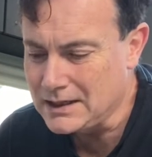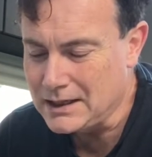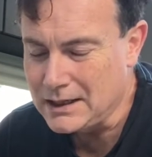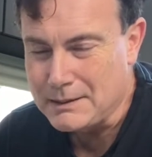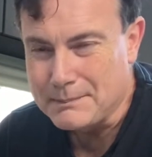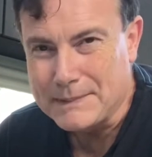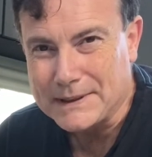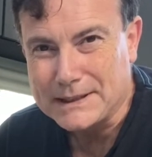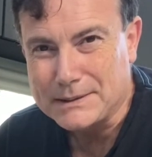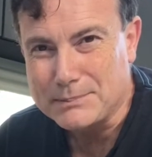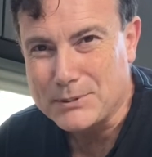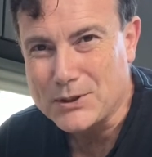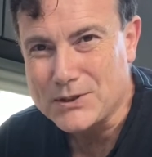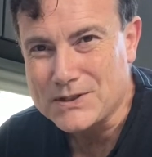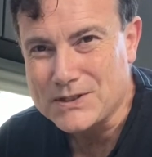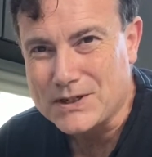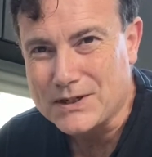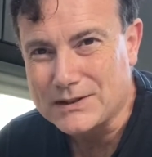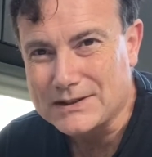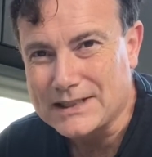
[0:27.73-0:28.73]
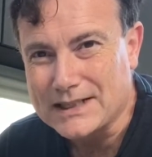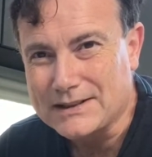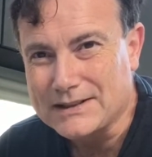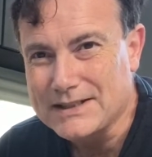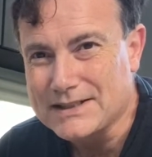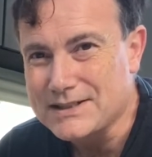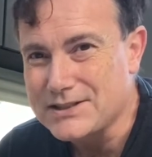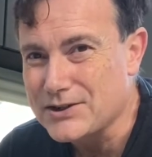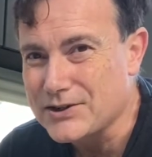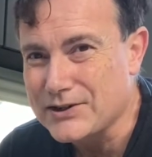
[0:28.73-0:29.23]
But the Bronx cocktail
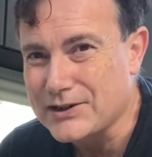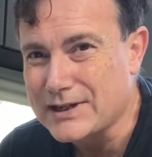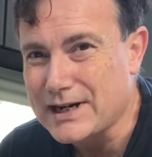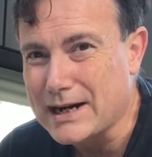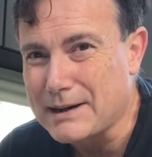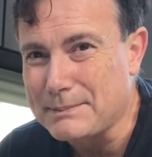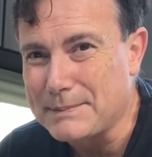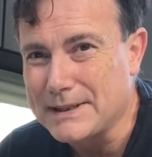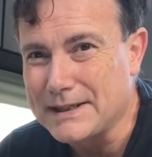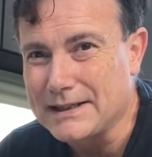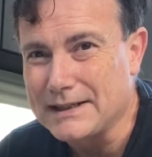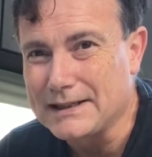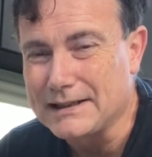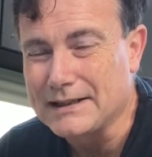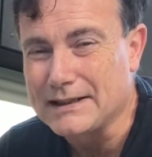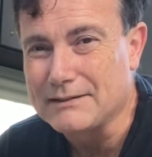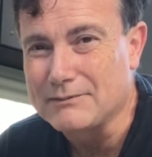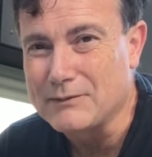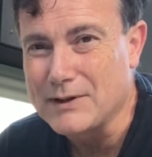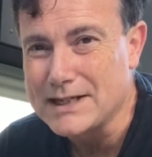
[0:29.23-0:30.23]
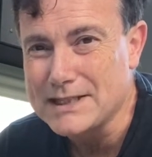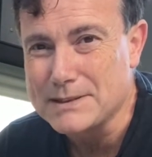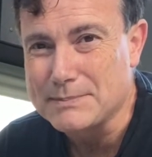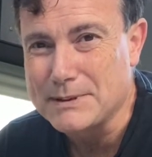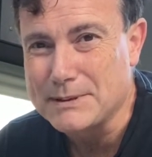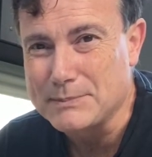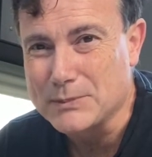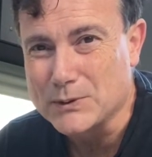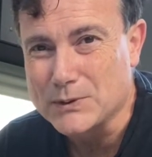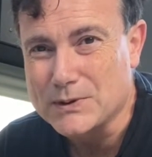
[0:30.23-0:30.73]
didn't turn up in recipe
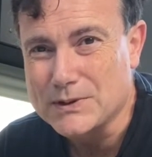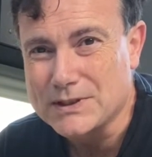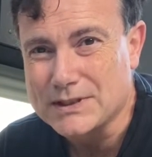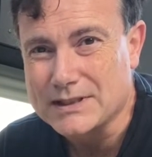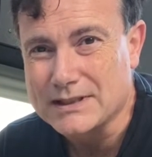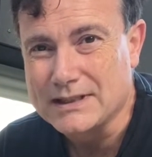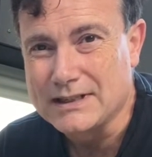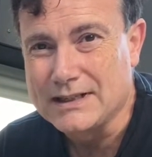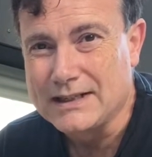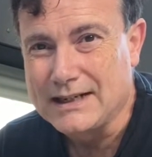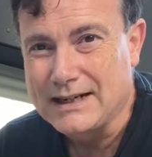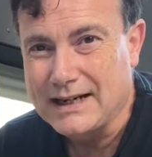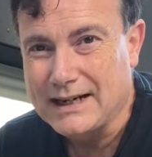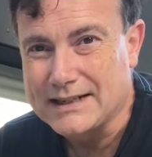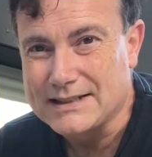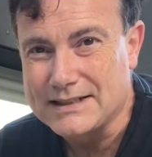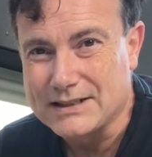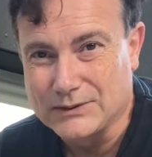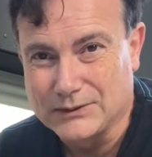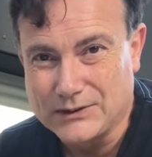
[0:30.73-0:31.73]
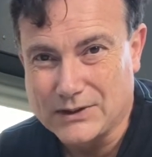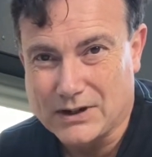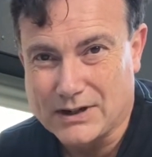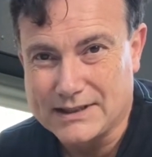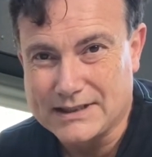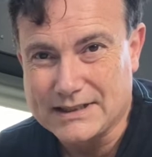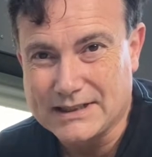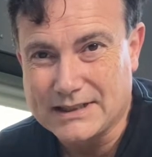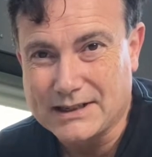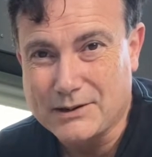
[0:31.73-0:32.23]
books until
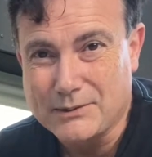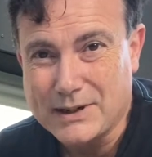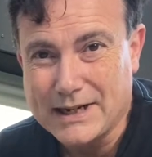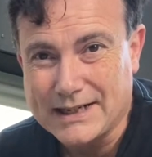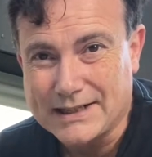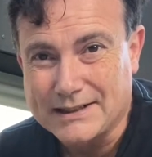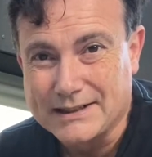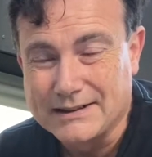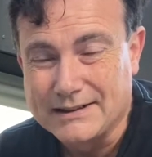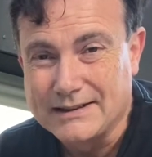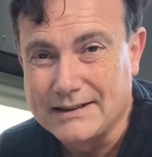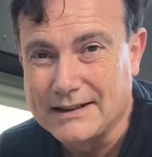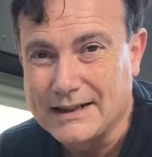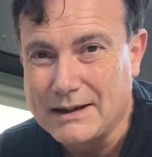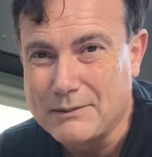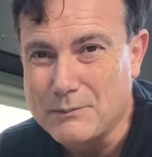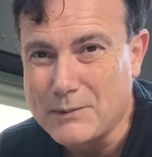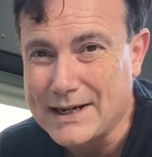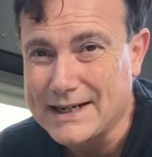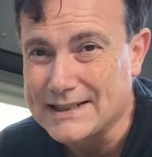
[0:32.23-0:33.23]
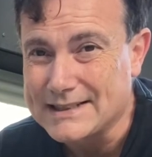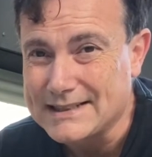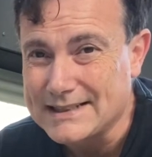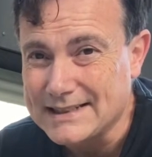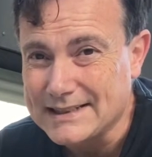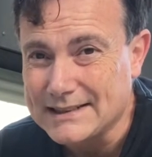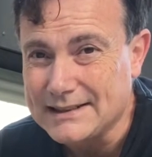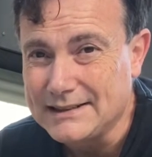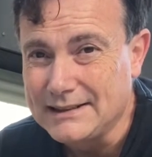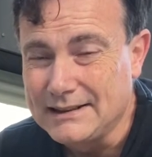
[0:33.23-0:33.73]
1908. And when it
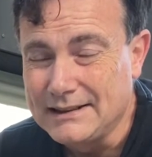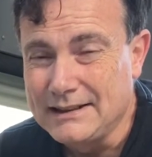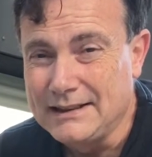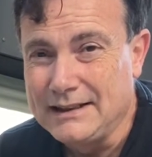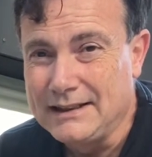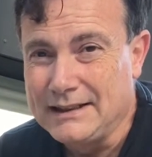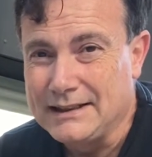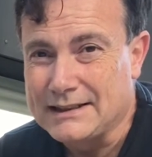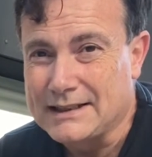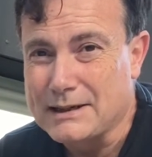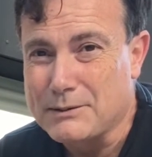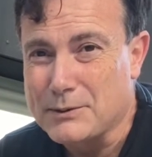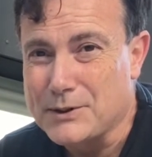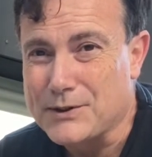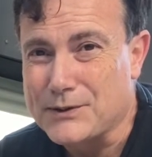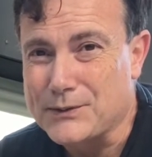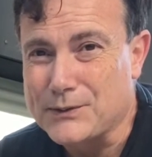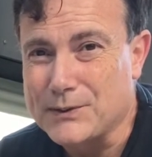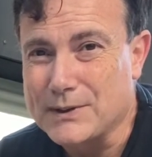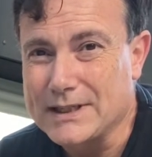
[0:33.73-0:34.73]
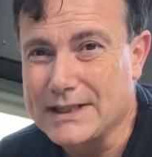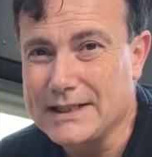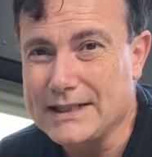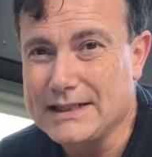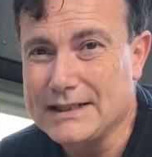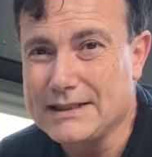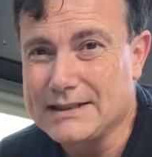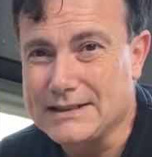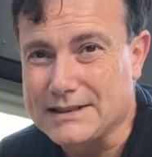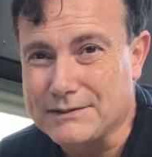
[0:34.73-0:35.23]
did, there were
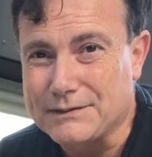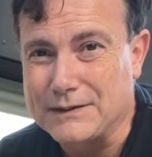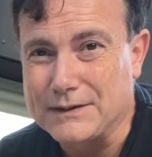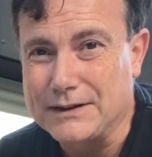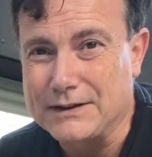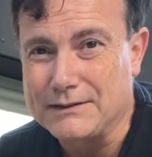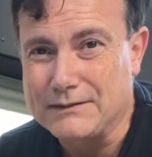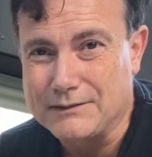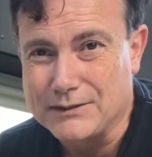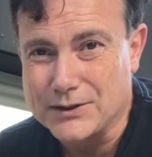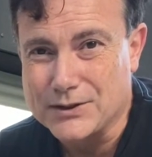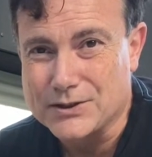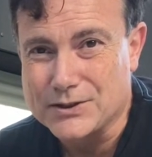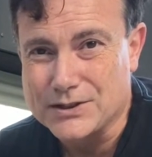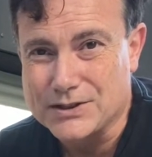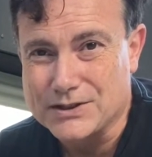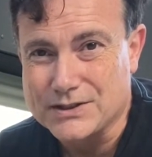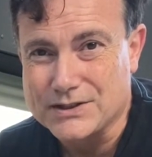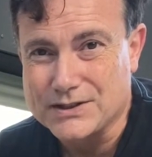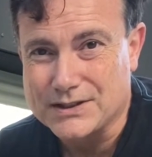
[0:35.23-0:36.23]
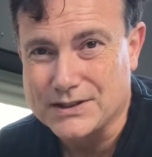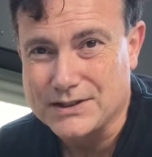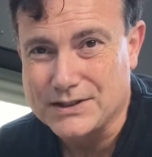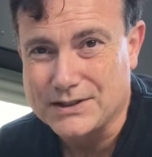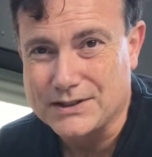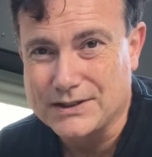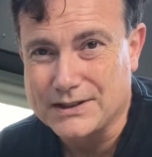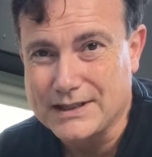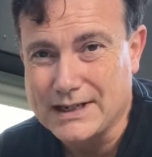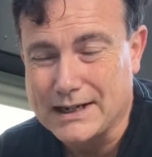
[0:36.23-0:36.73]
3 different versions that
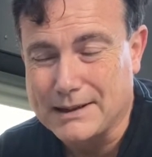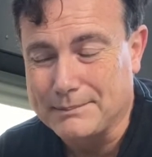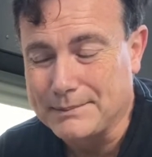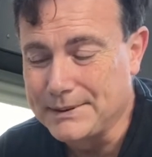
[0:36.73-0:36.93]
turned up.